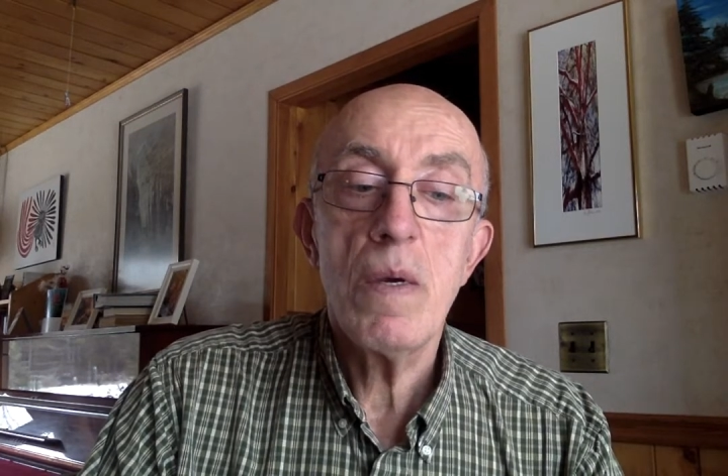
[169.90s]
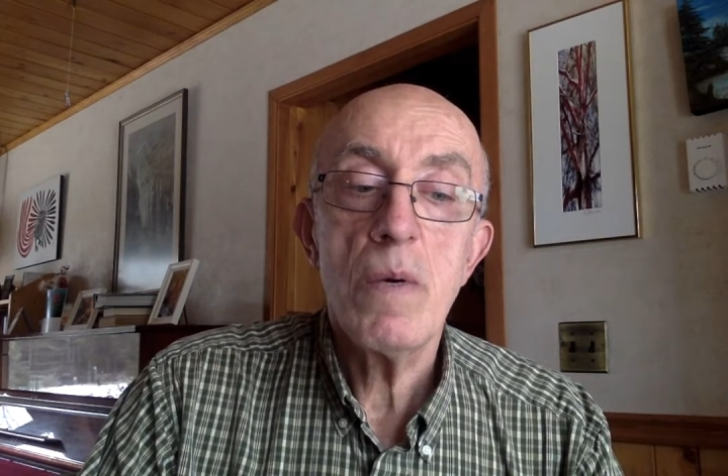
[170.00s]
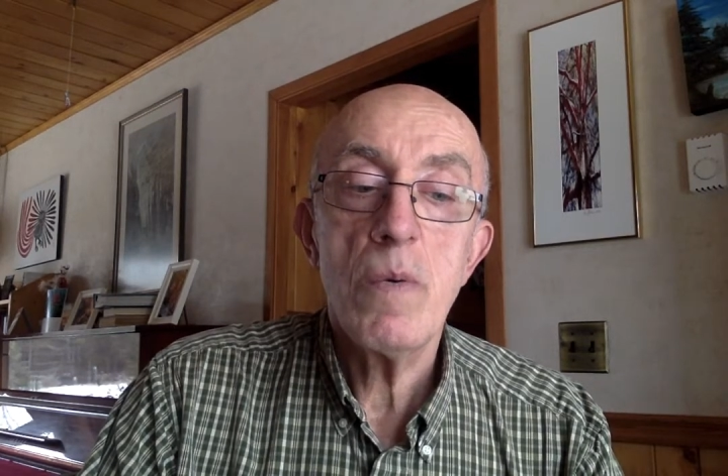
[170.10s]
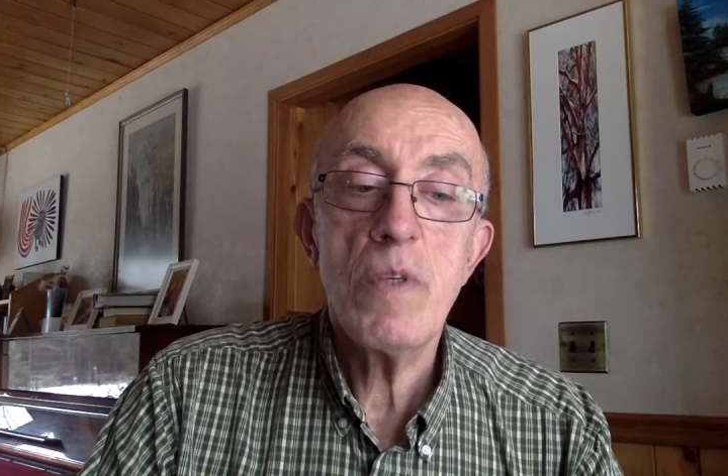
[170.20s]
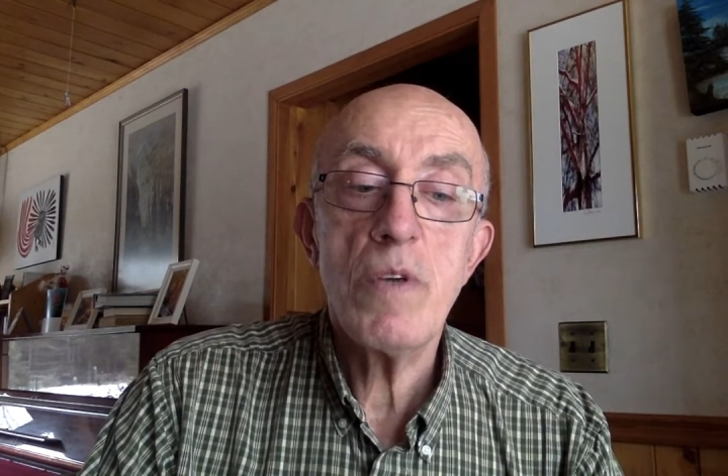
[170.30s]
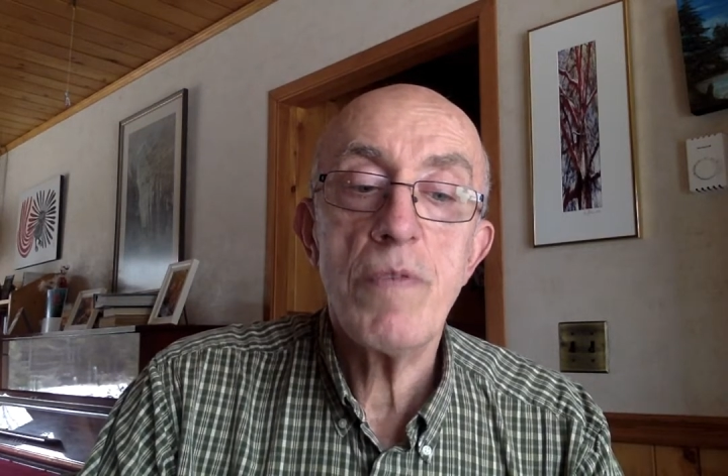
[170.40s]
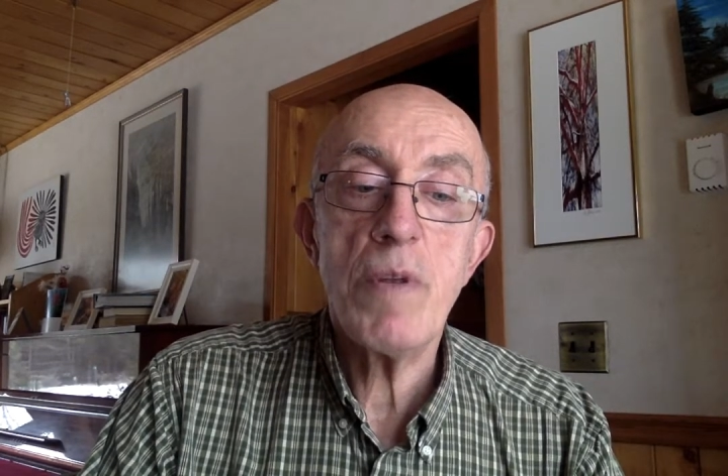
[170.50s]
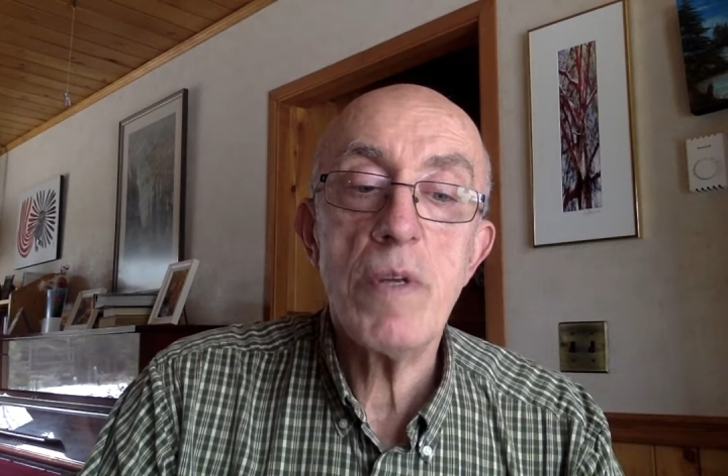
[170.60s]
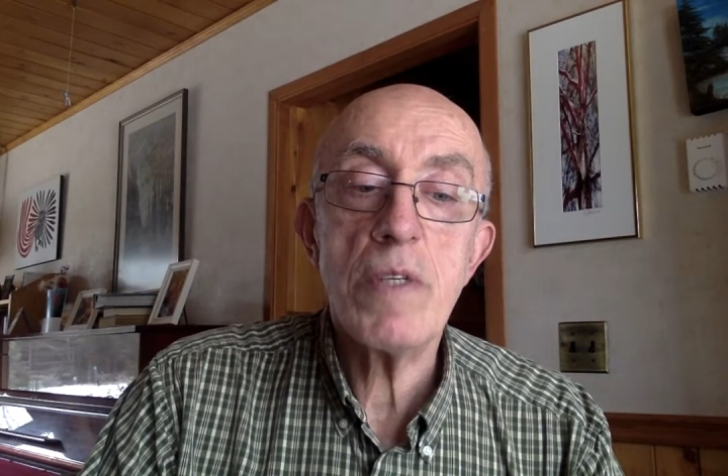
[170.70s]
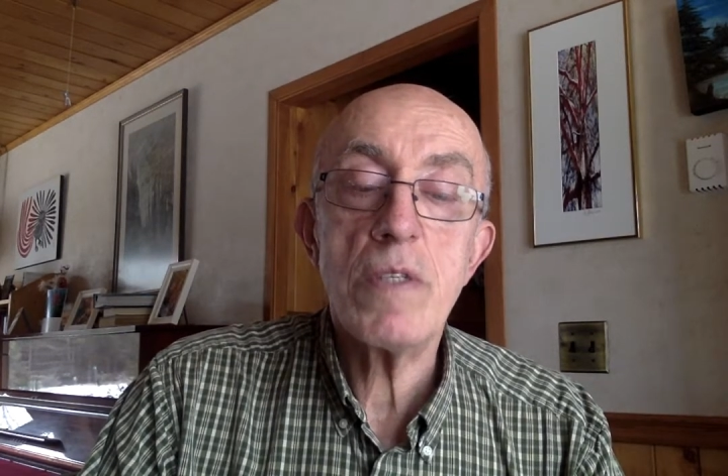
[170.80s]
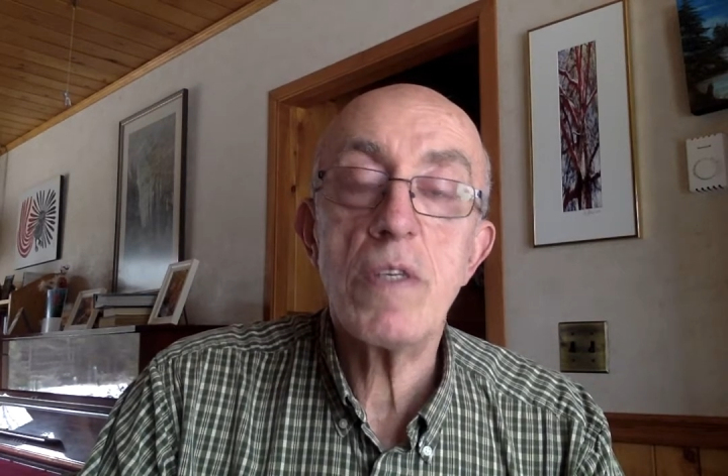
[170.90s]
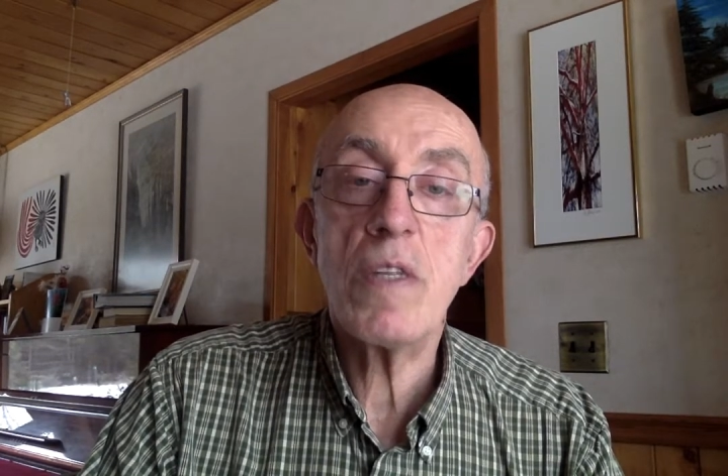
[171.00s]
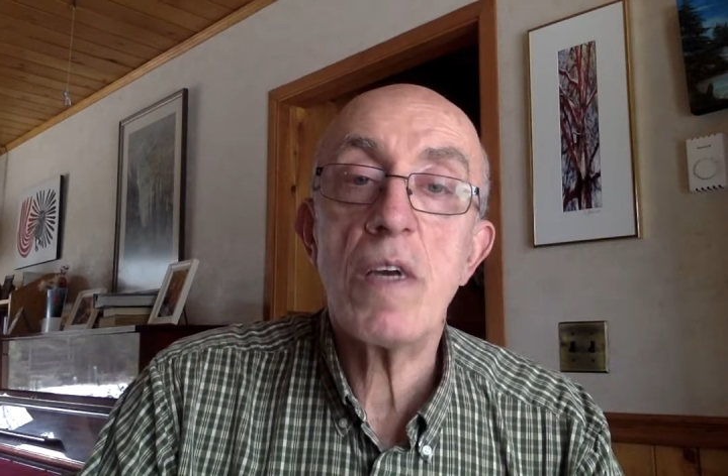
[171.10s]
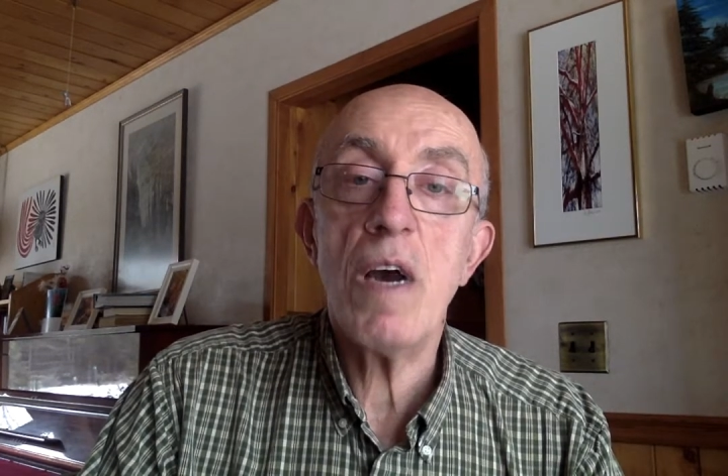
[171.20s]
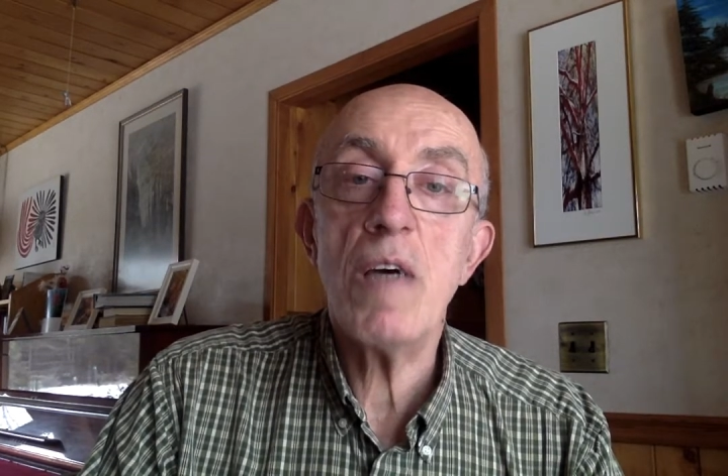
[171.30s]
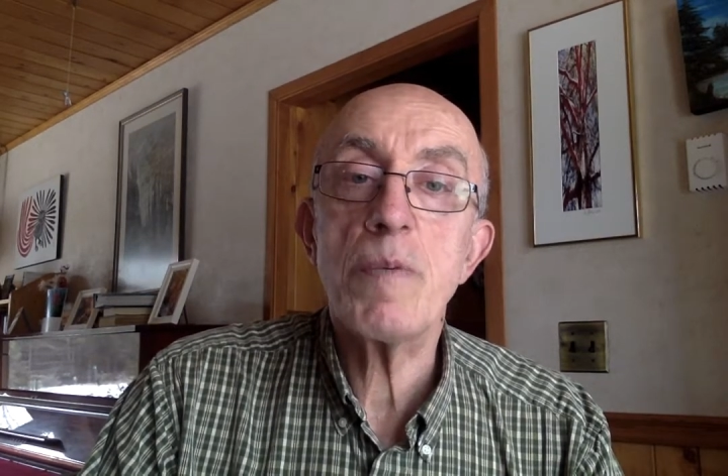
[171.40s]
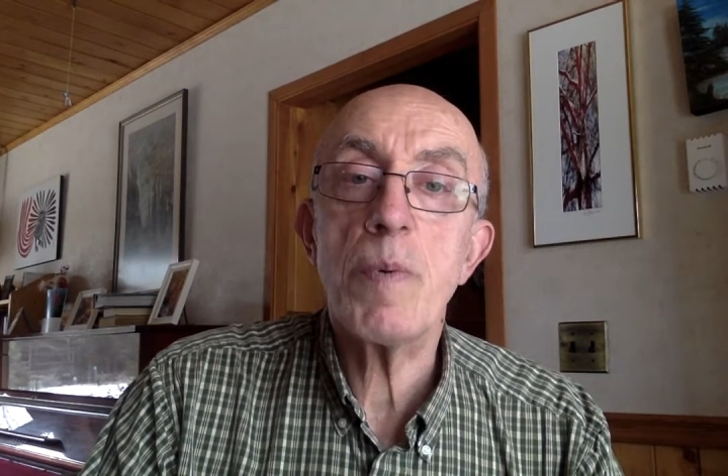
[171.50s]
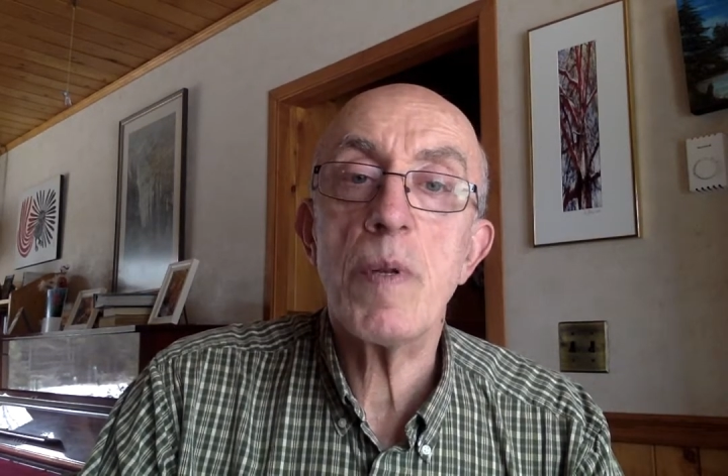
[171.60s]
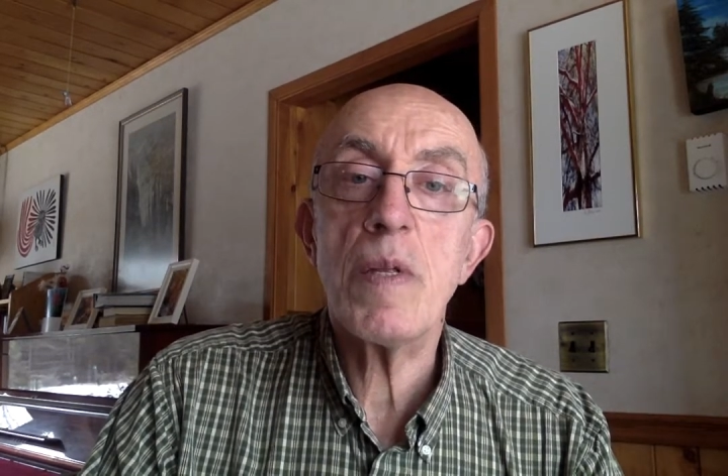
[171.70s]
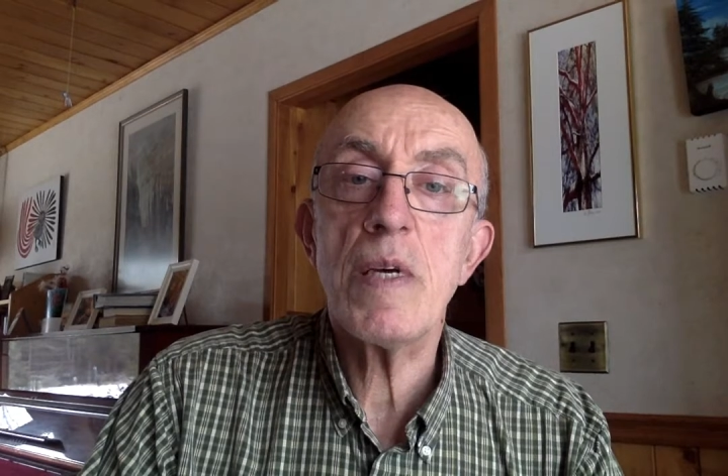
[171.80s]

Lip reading: which, if you listen to the gospel,